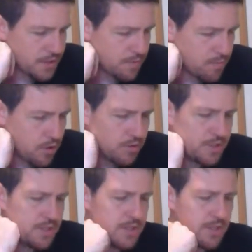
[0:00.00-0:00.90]
the
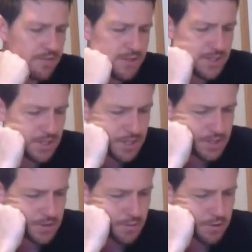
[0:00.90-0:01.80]
motions of
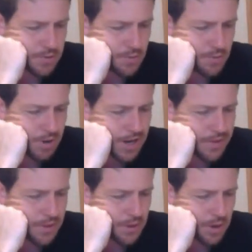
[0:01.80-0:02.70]
sins which were by
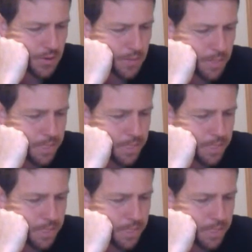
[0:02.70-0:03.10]
the law